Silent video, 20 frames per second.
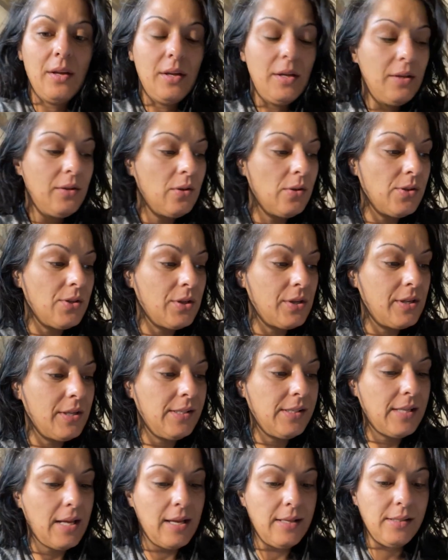Those are
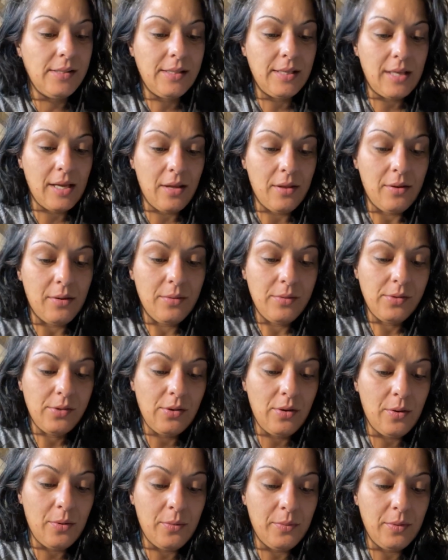good signs together.
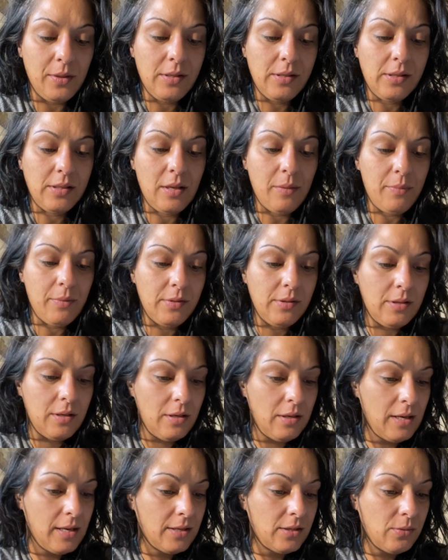So let's step into
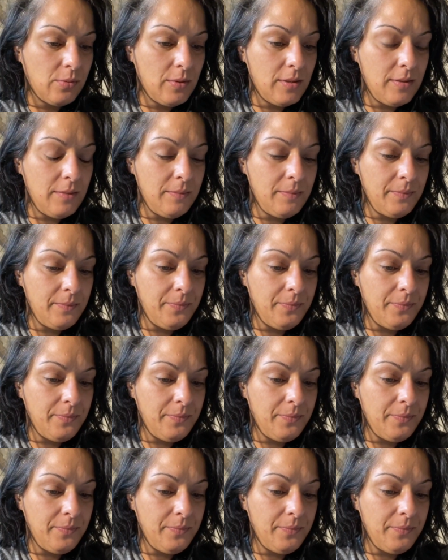the next one.